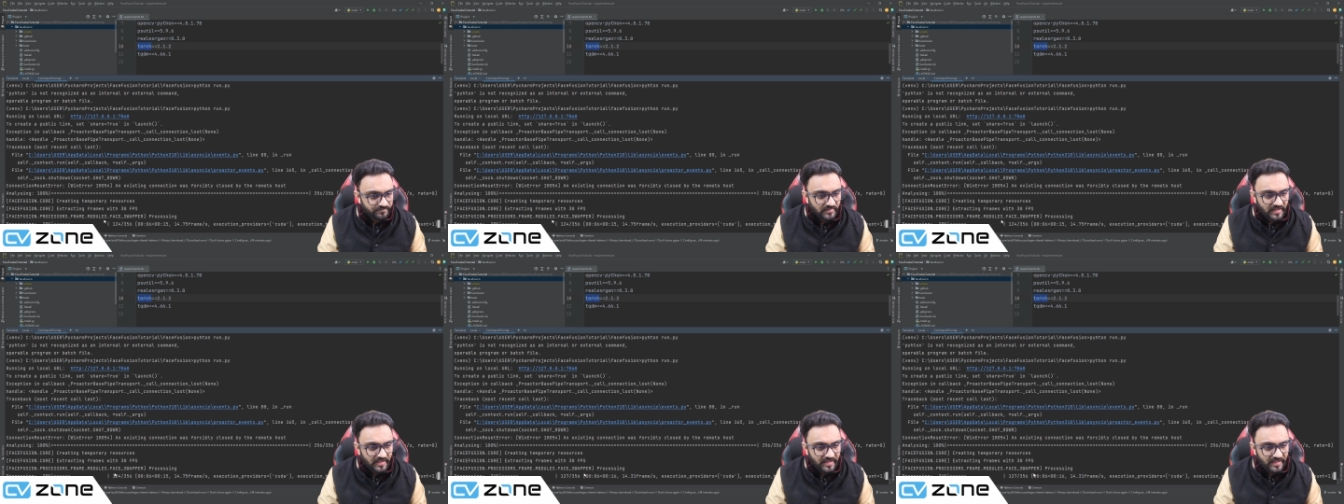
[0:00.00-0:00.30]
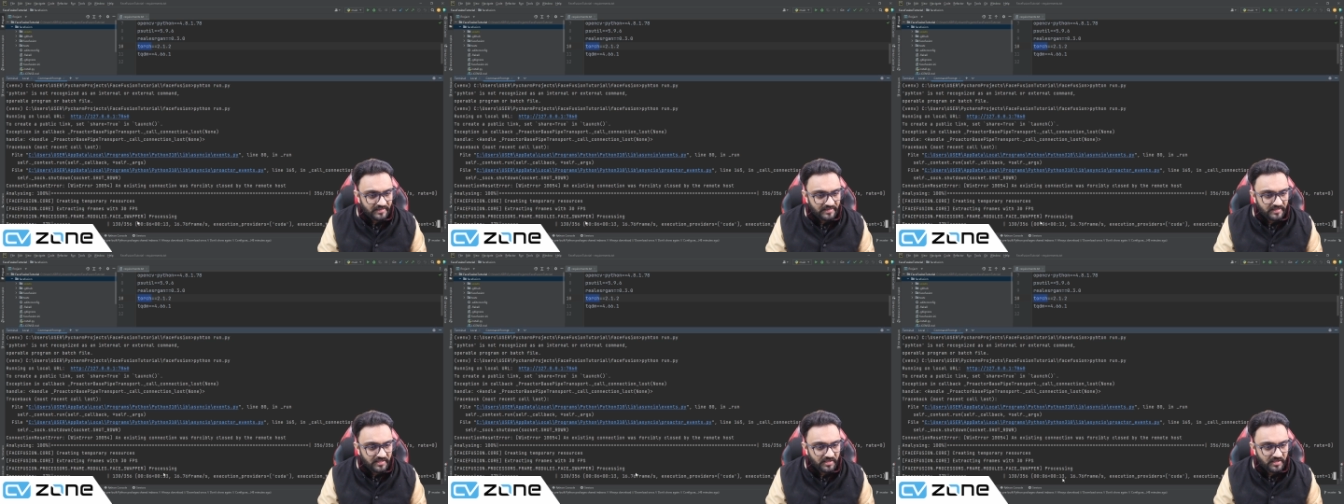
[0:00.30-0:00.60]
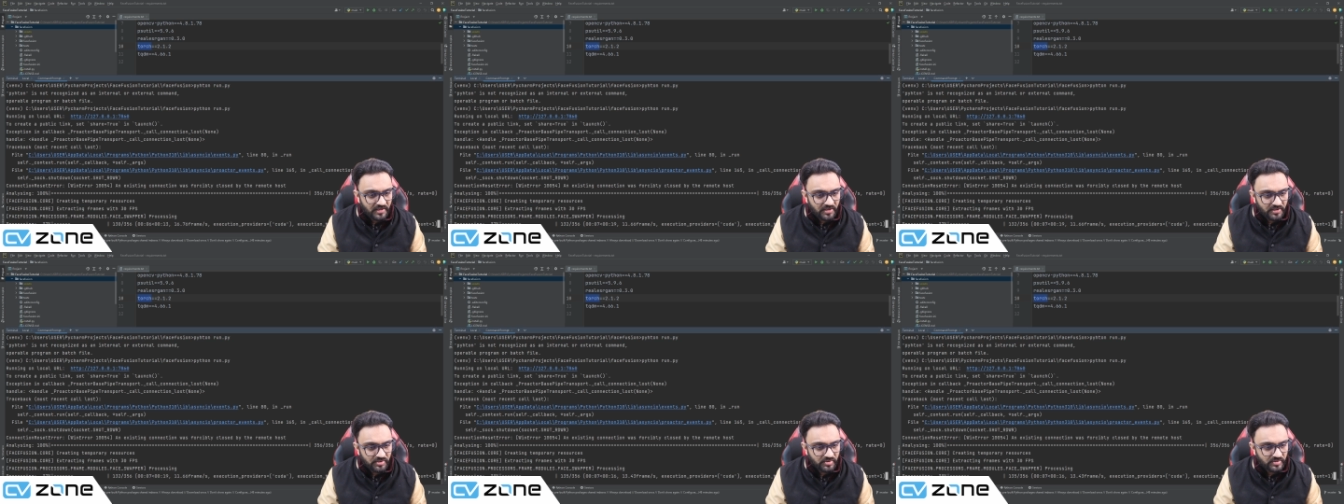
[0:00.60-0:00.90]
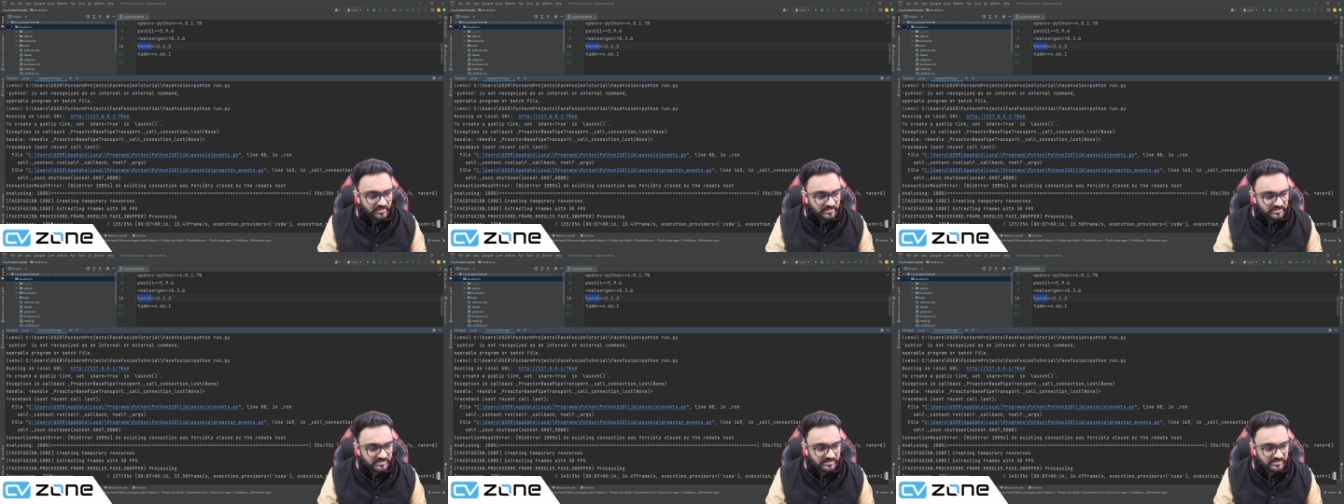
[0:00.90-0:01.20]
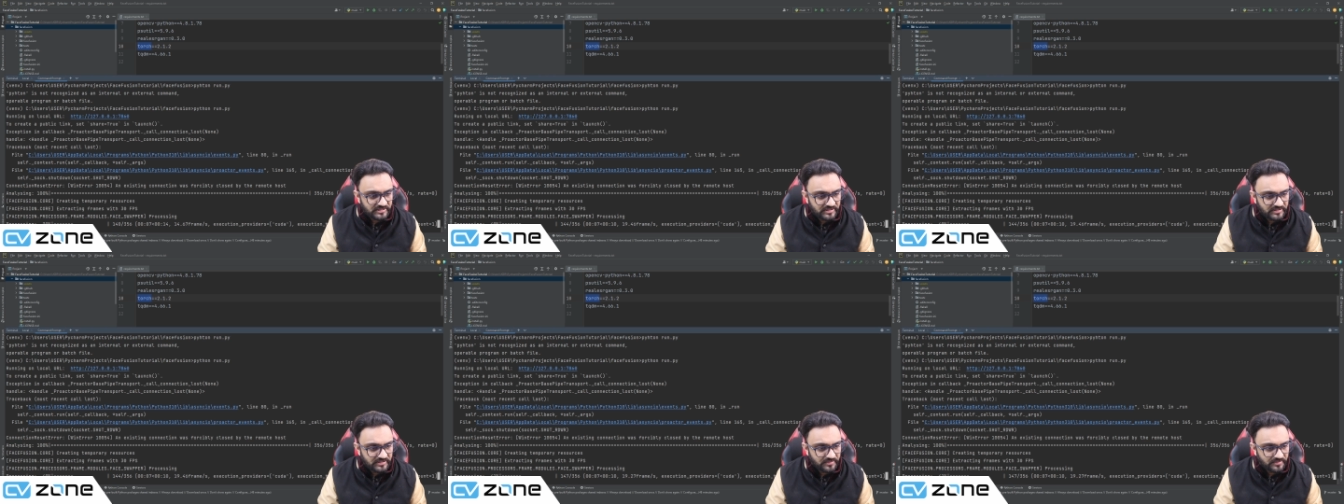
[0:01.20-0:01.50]
and here you can
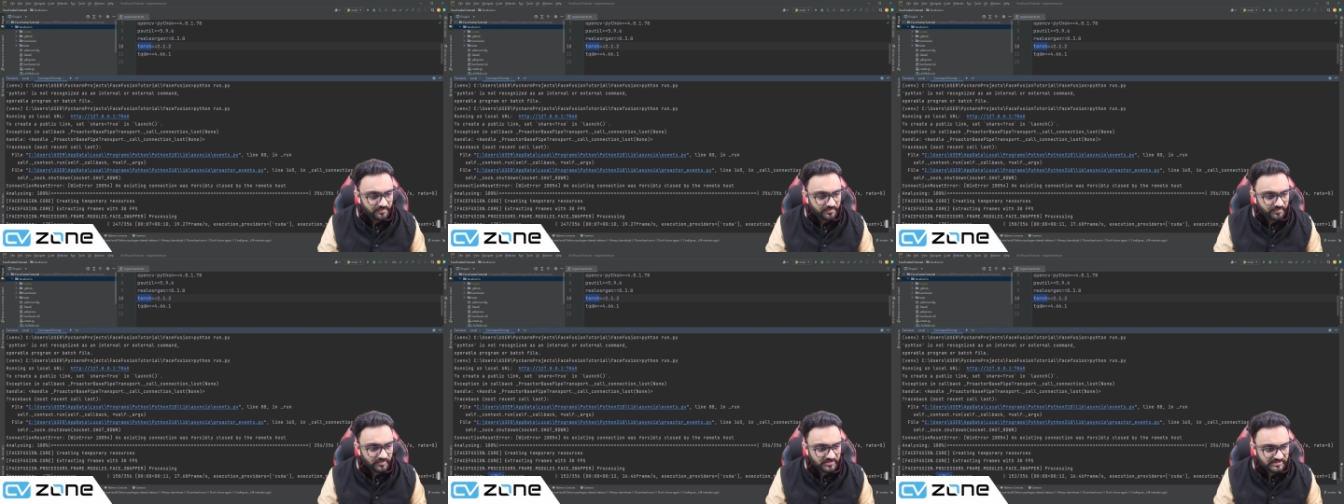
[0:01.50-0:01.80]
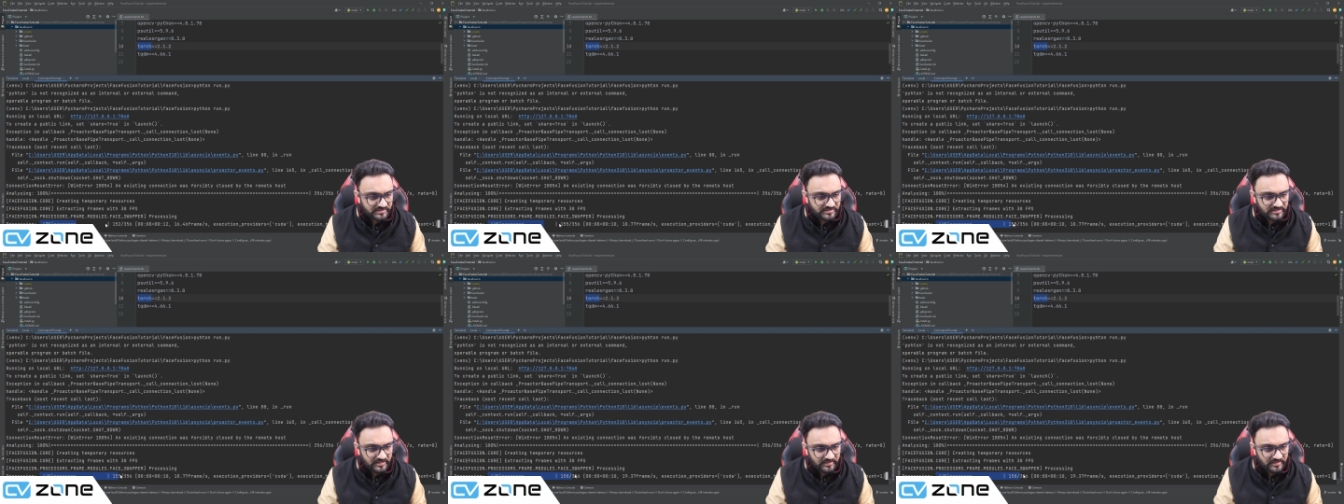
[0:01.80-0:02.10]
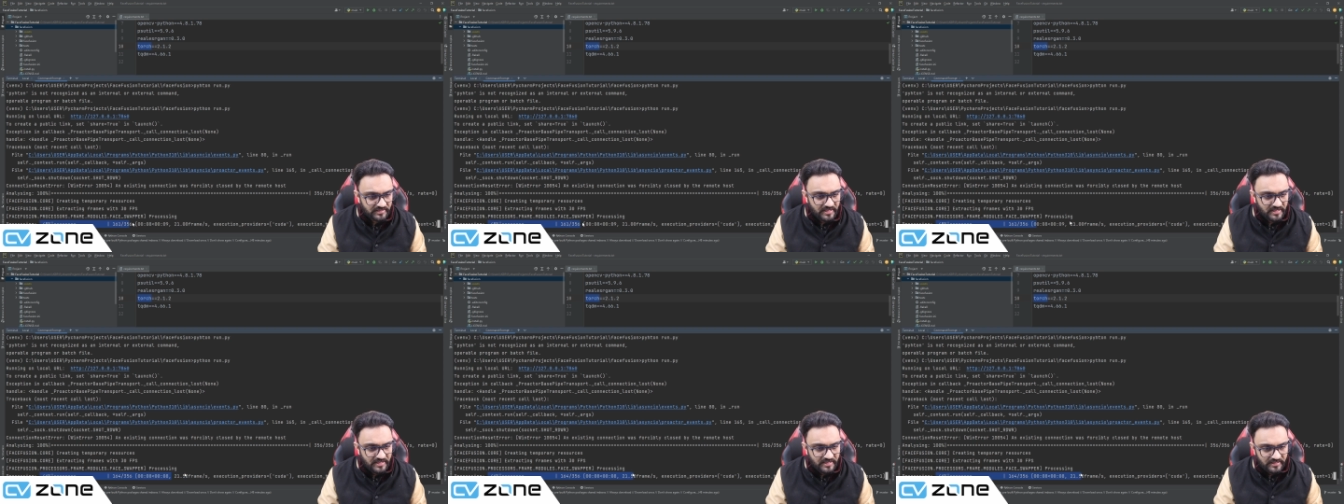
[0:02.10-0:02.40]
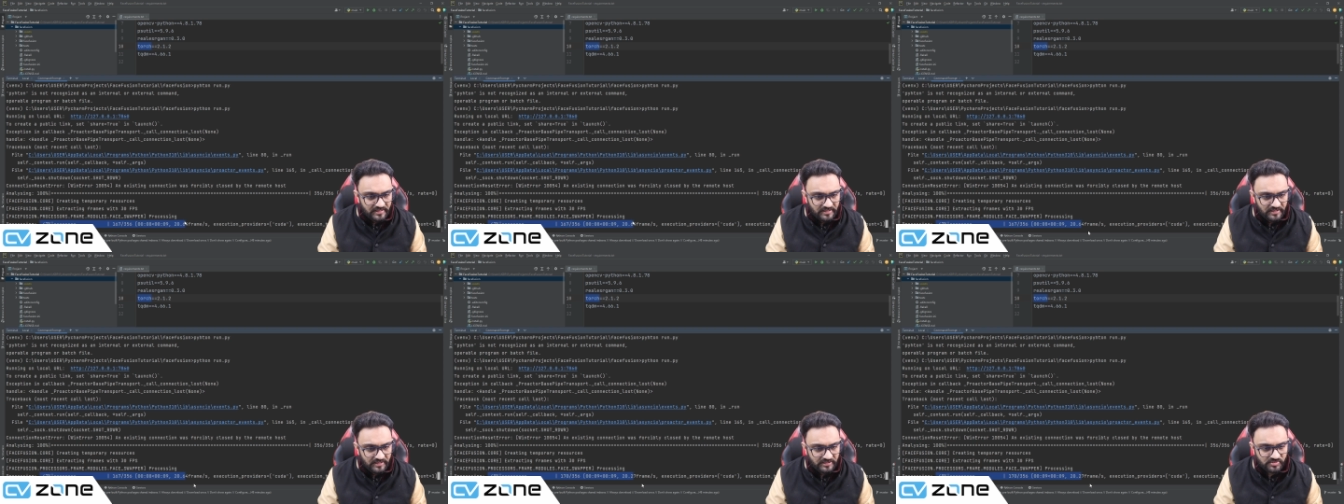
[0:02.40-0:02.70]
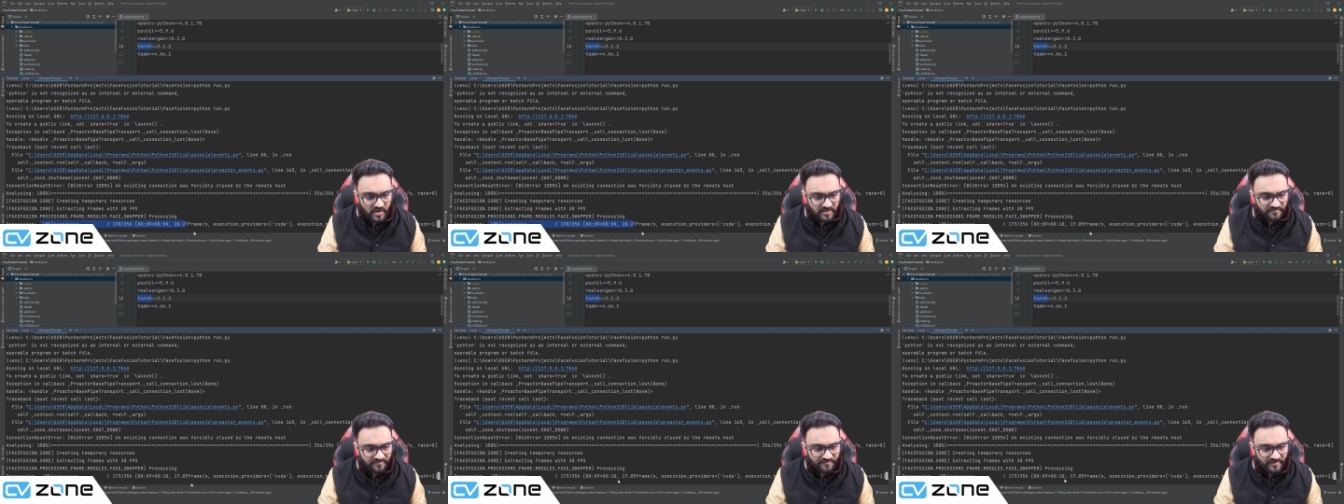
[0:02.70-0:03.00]
see the processing is
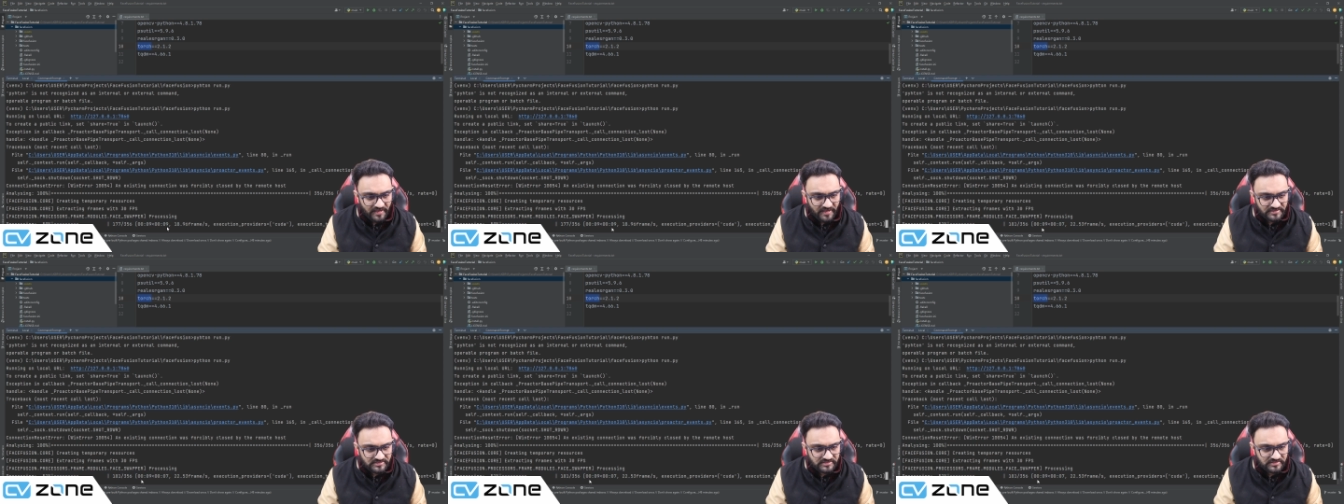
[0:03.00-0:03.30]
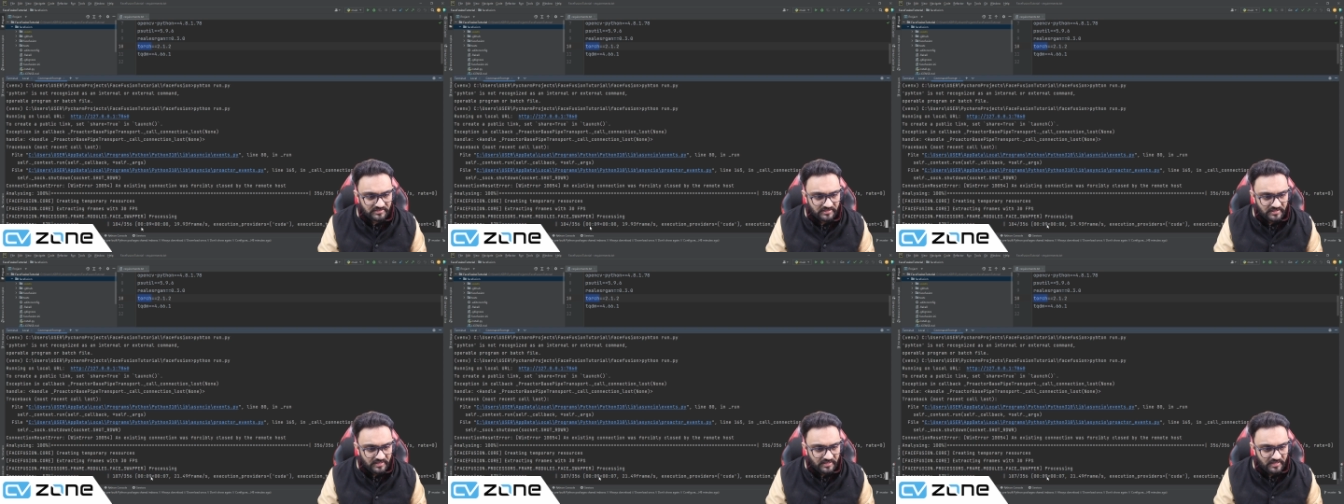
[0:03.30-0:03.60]
quite fast.